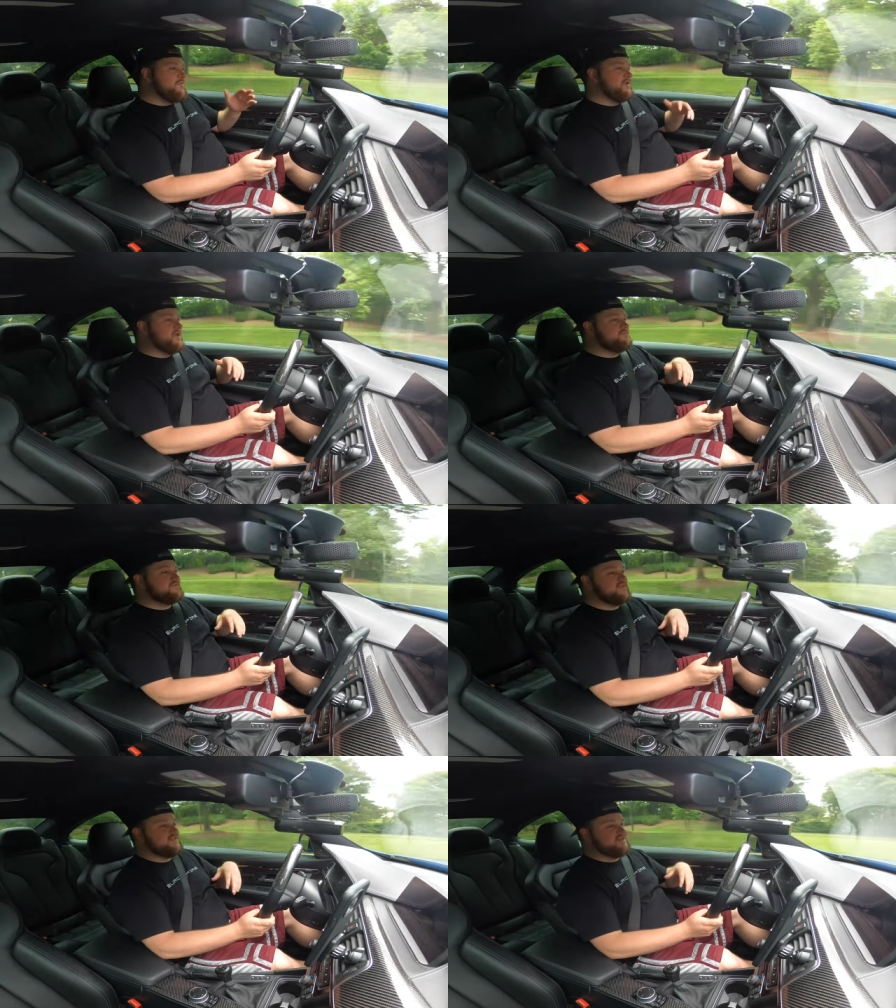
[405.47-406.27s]
P
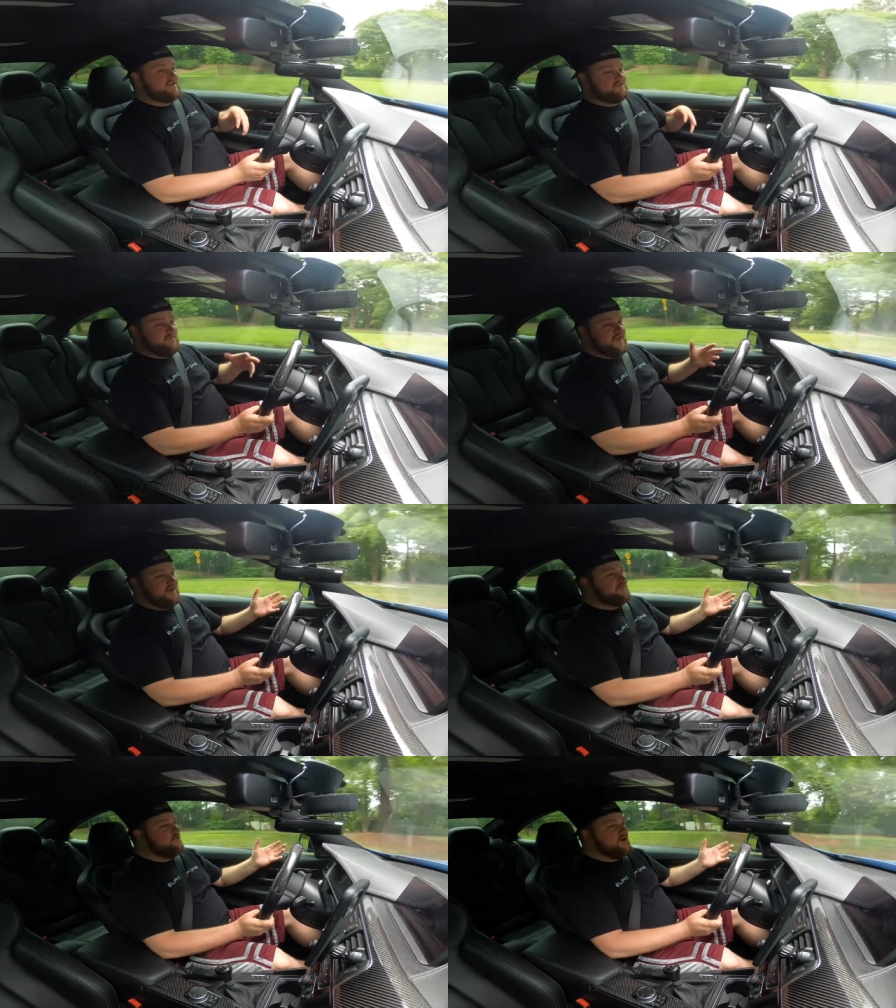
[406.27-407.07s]
Ms that it sounds
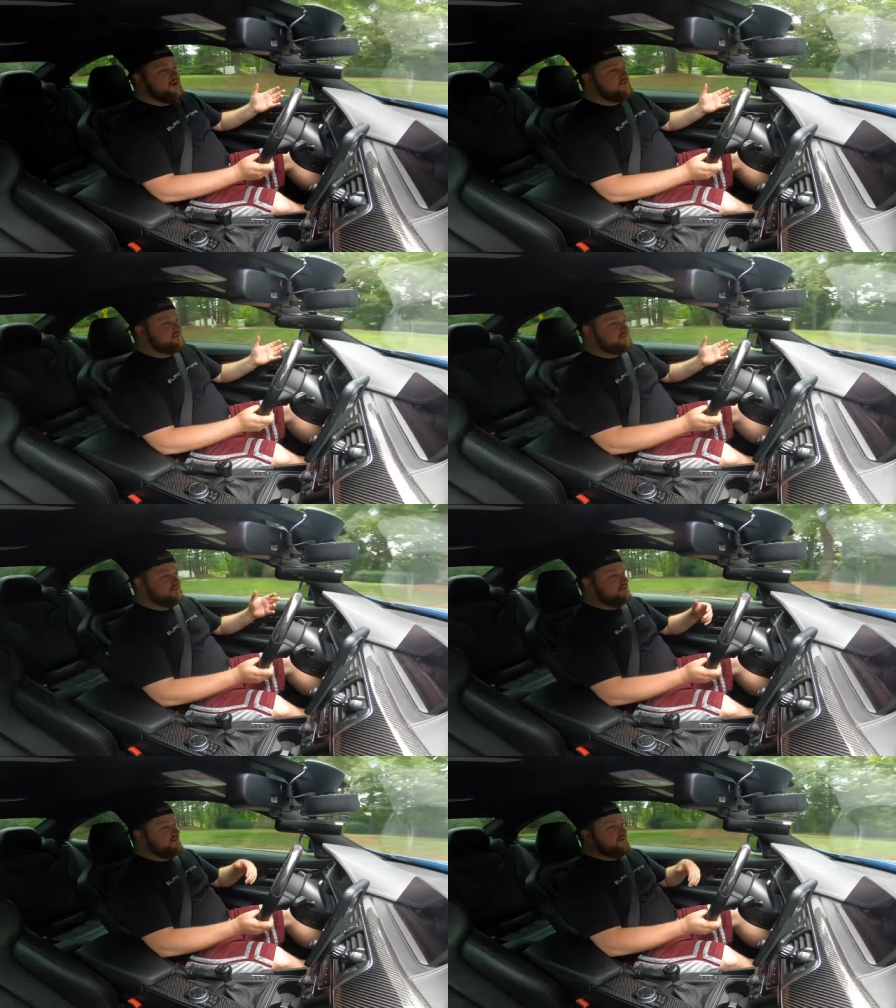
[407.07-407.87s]
bad. Everywhere else,
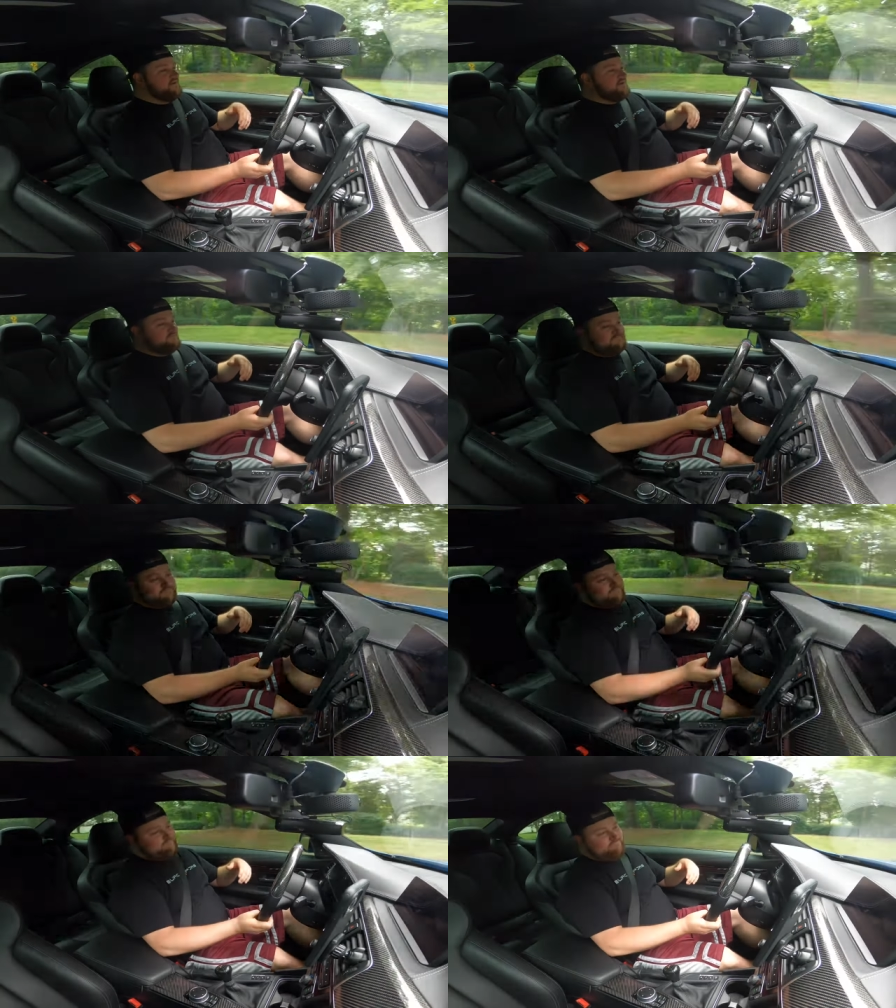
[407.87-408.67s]

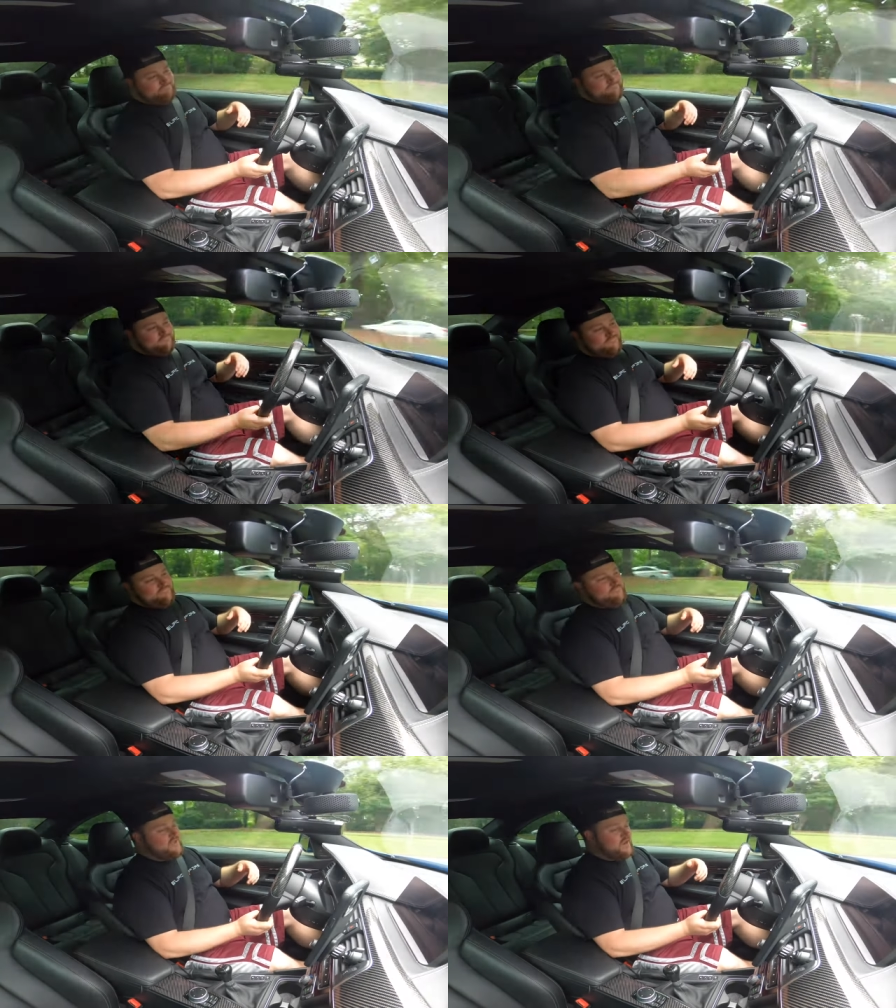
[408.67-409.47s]

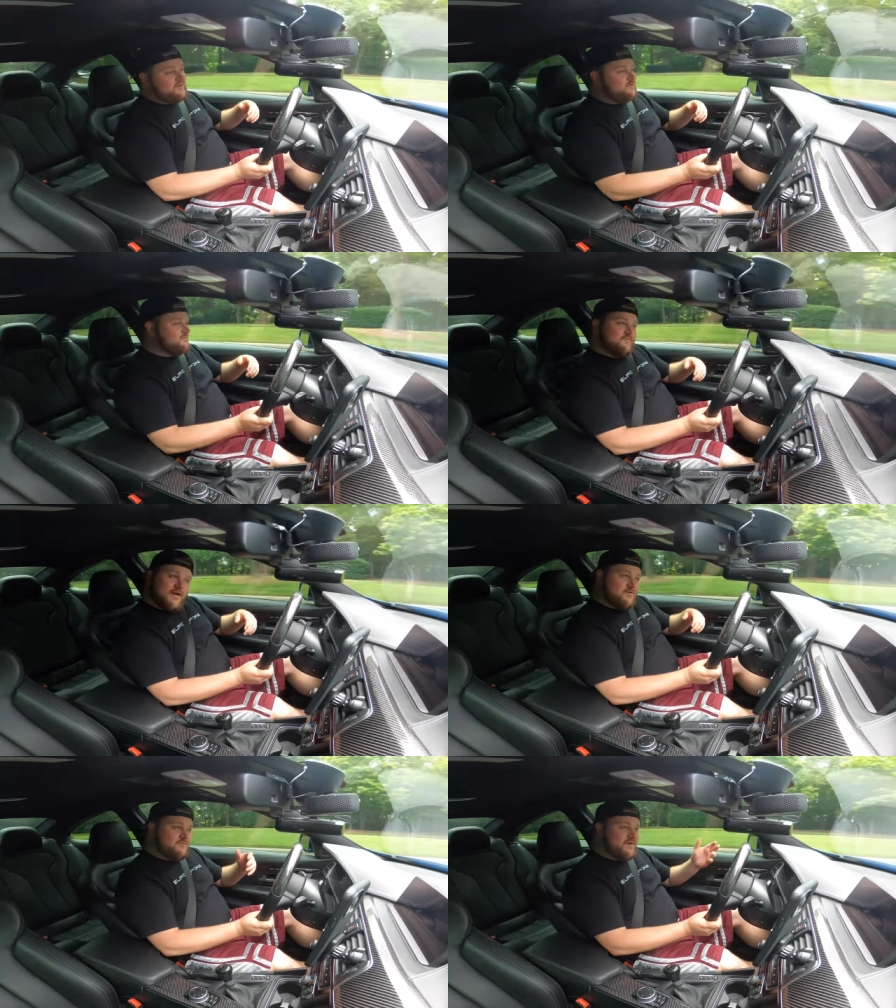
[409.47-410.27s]
I
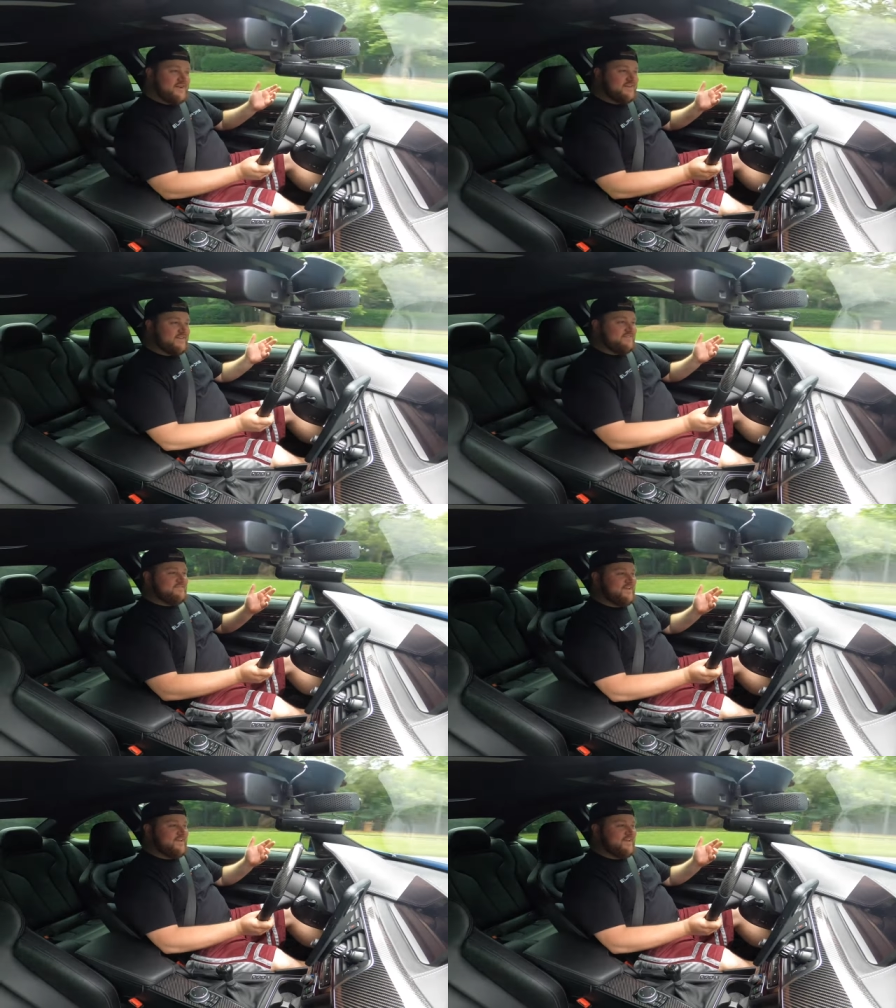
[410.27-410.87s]
don't, I don't mind it.